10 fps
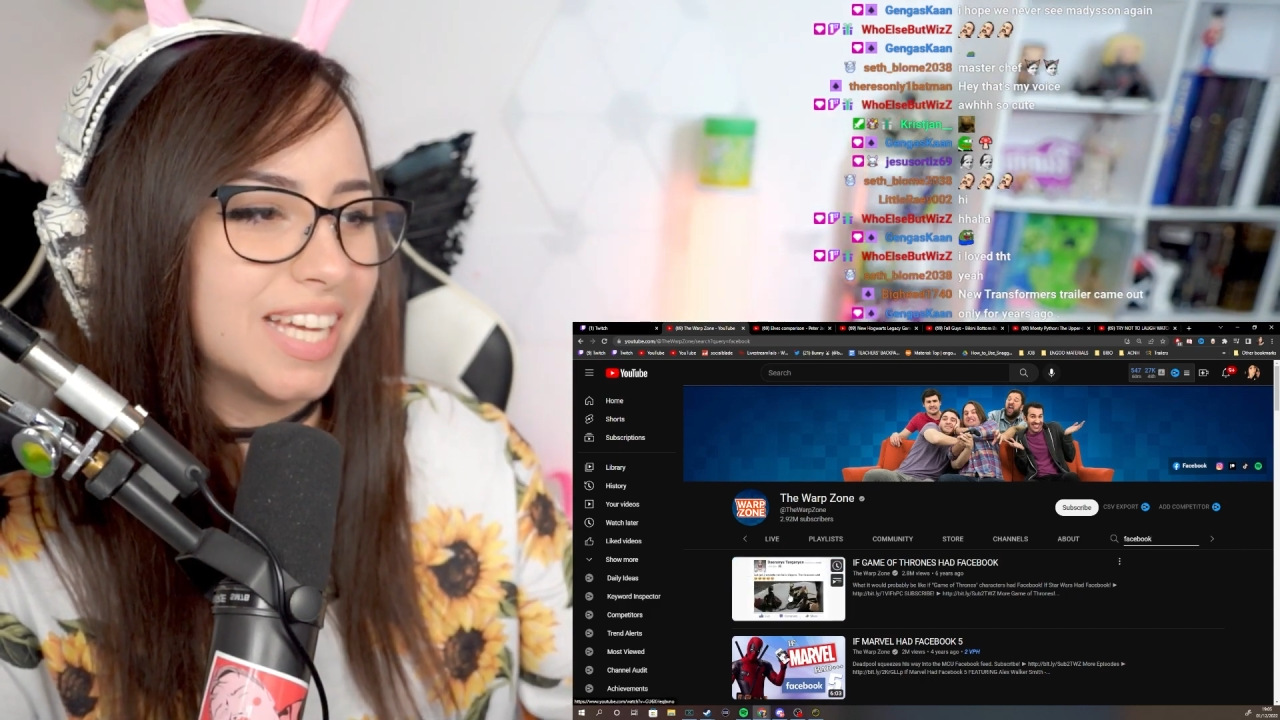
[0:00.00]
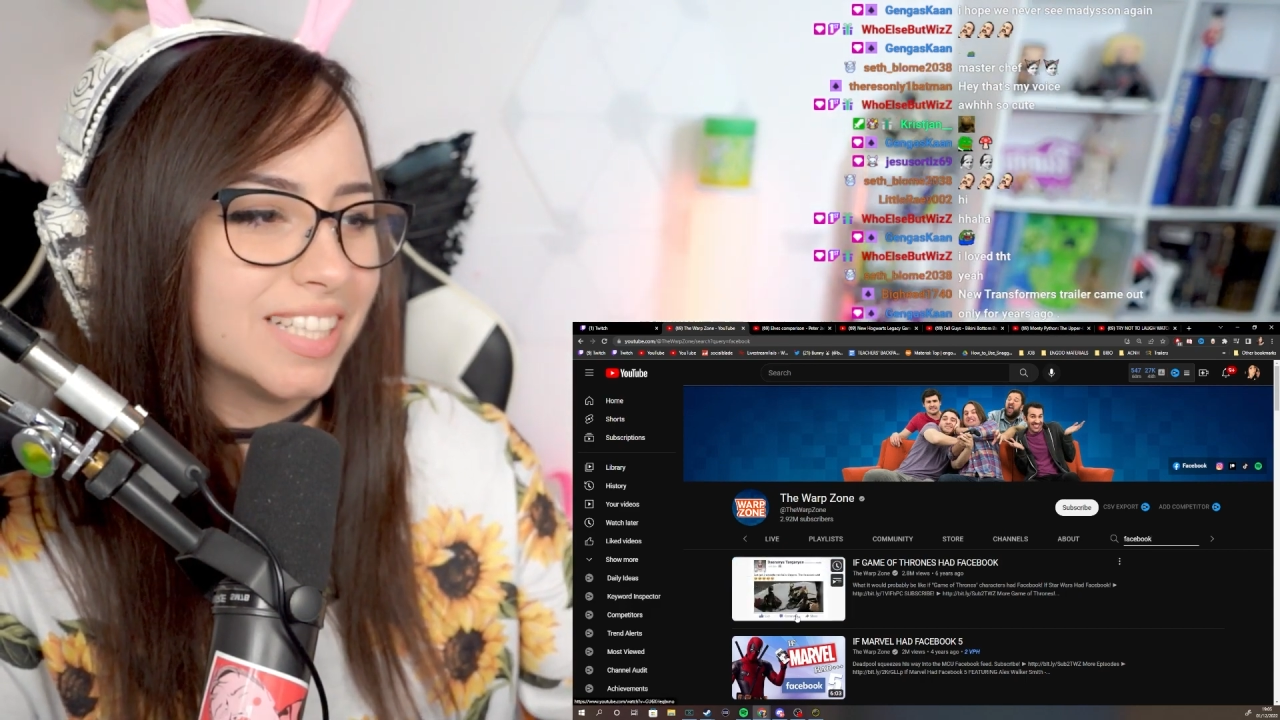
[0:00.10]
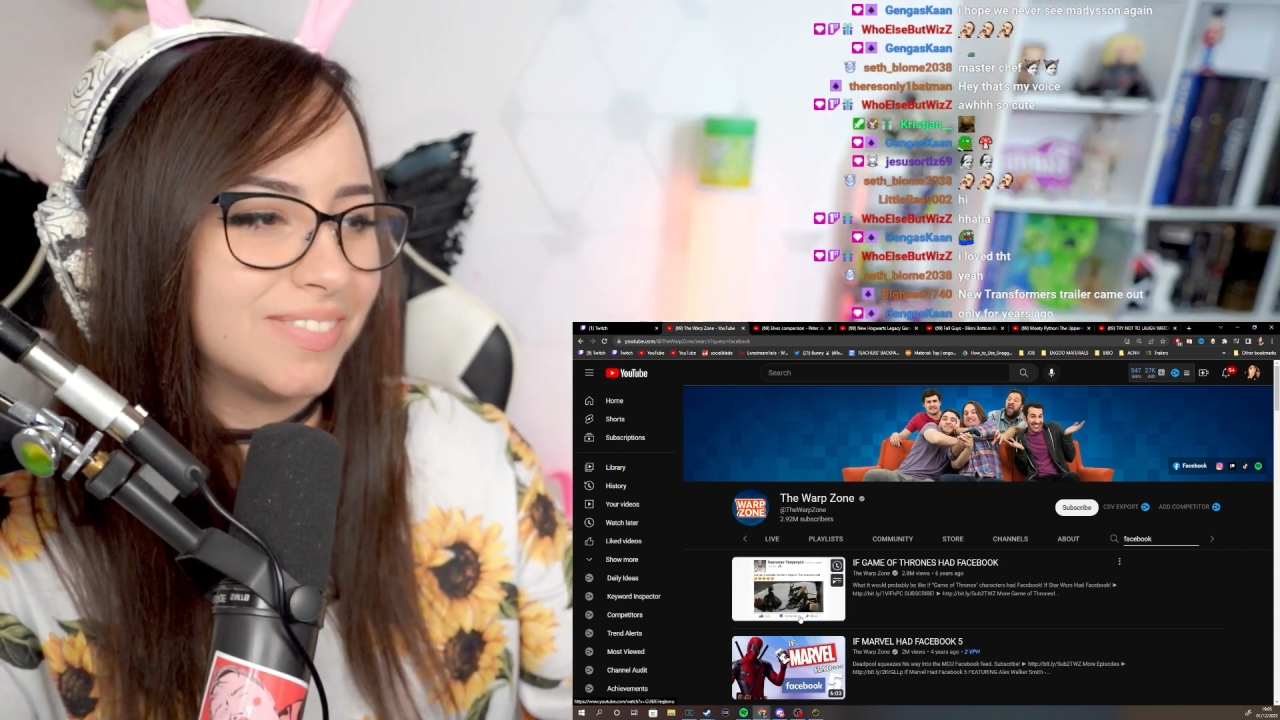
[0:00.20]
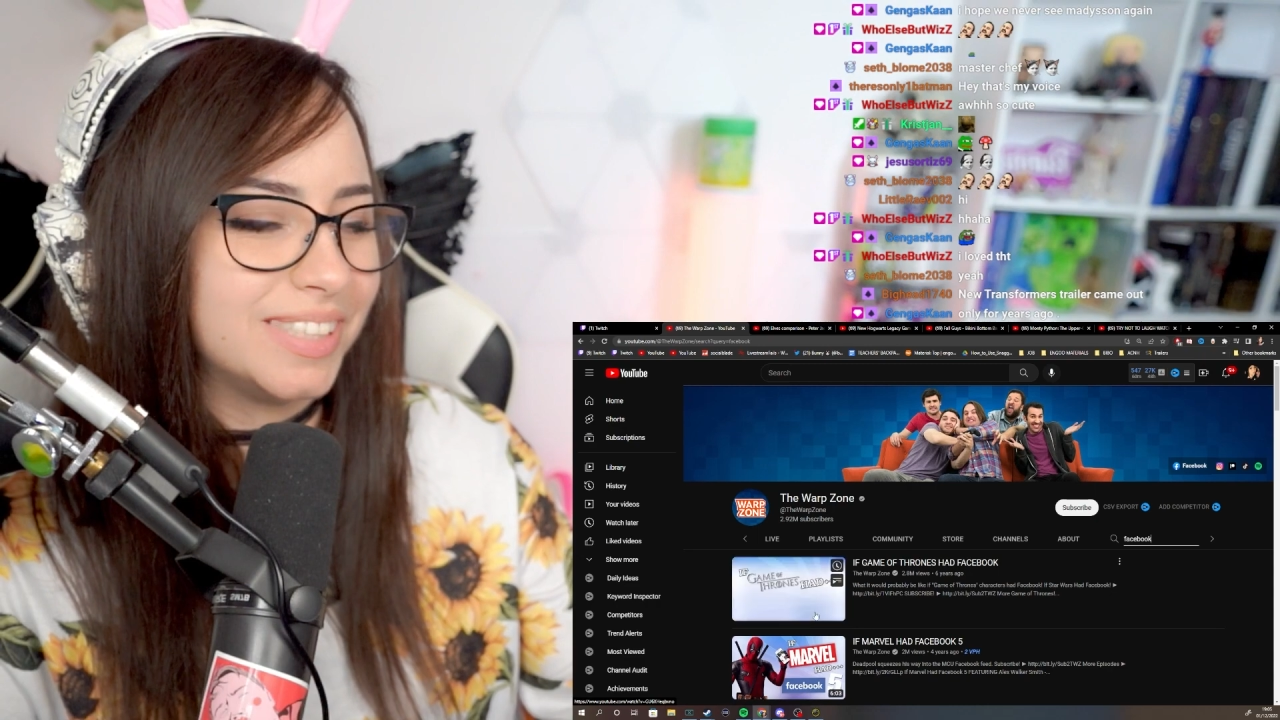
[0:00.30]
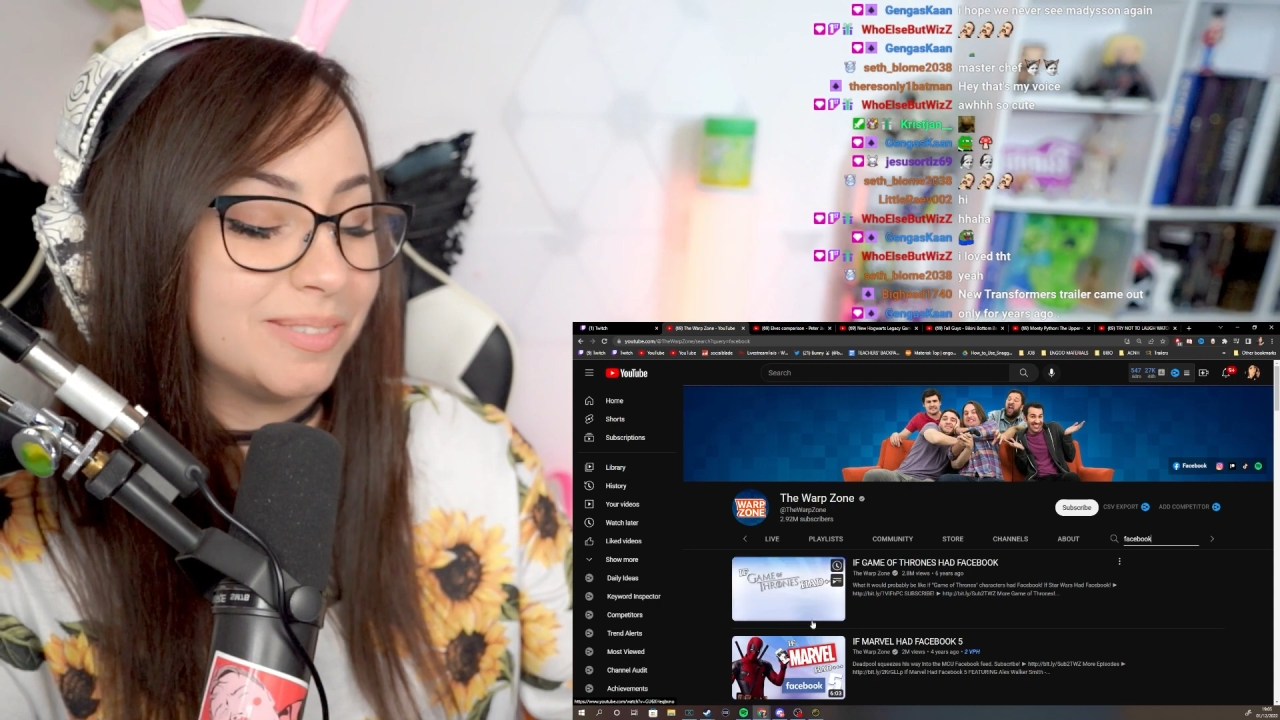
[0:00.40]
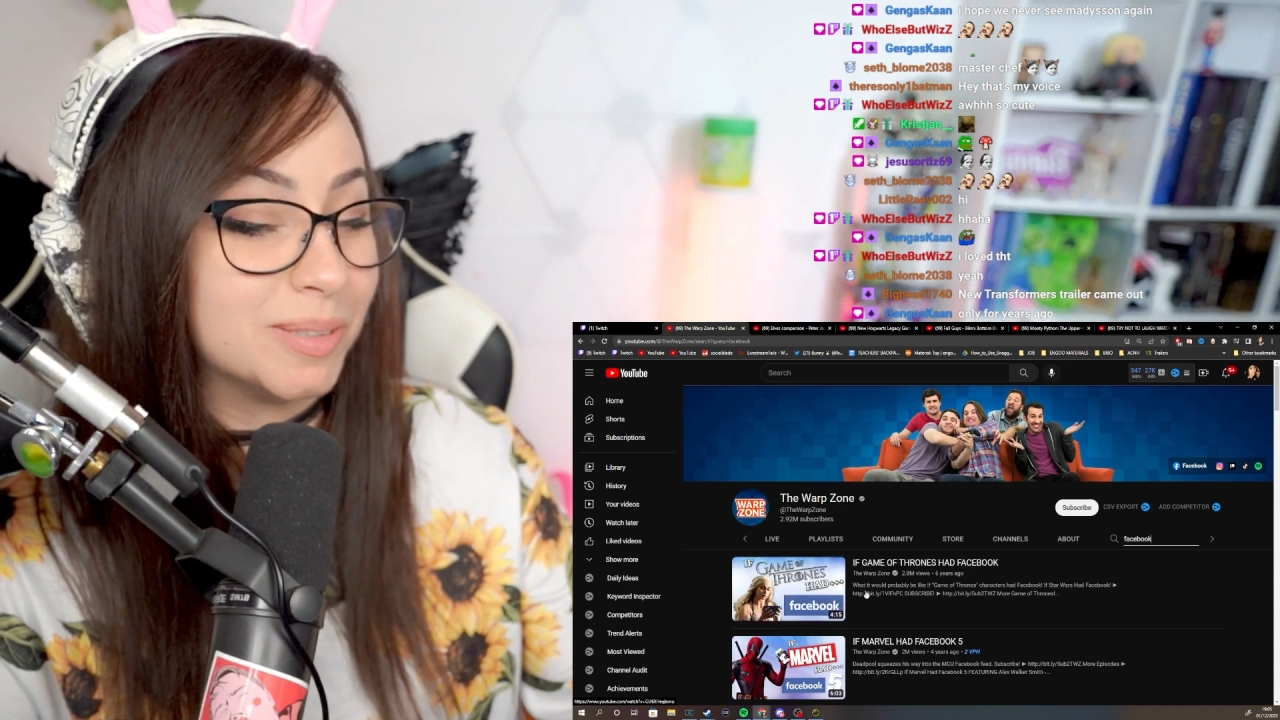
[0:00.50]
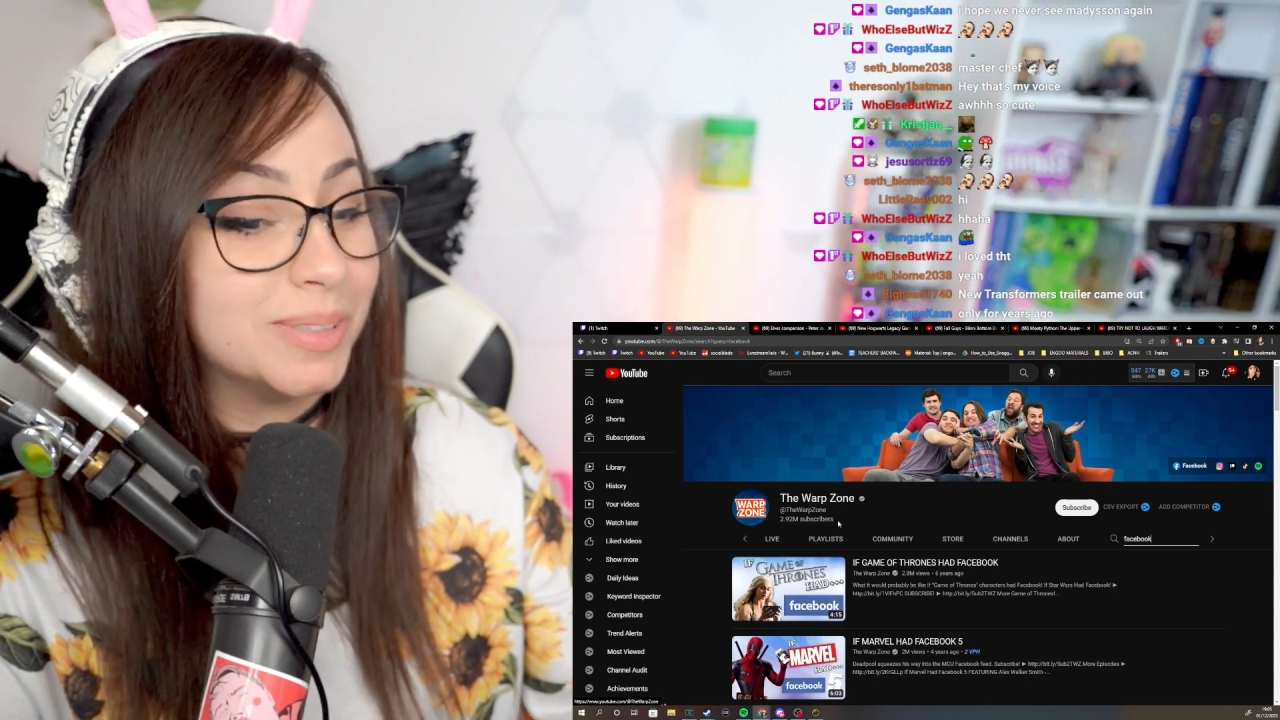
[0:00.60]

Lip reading: has Facebook,